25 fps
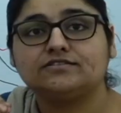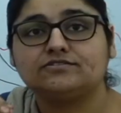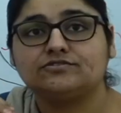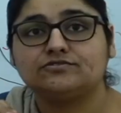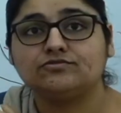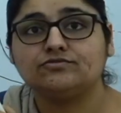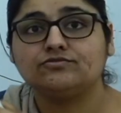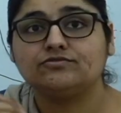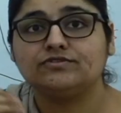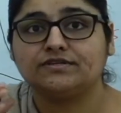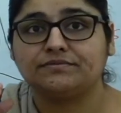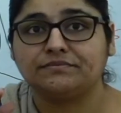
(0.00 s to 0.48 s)

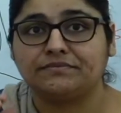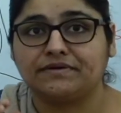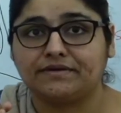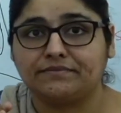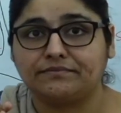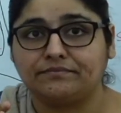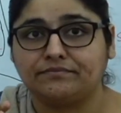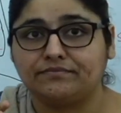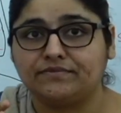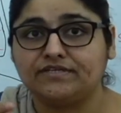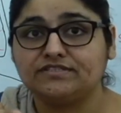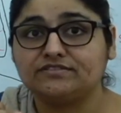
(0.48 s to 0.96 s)

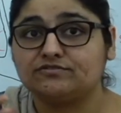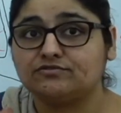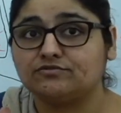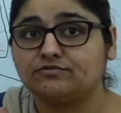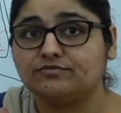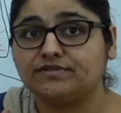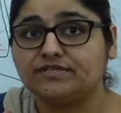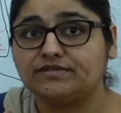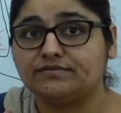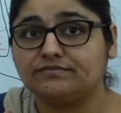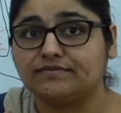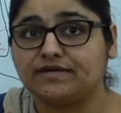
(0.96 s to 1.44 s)
is to
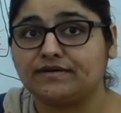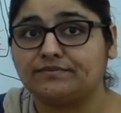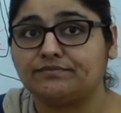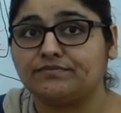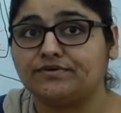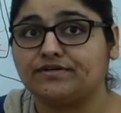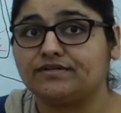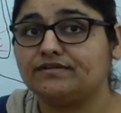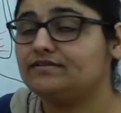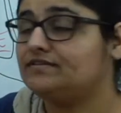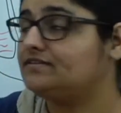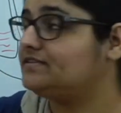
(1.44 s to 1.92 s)
be
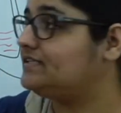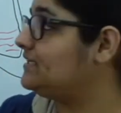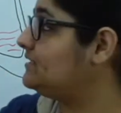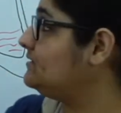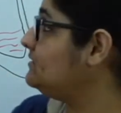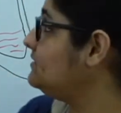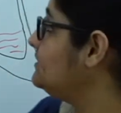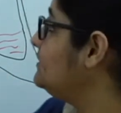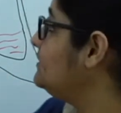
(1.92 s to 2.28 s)
remembered that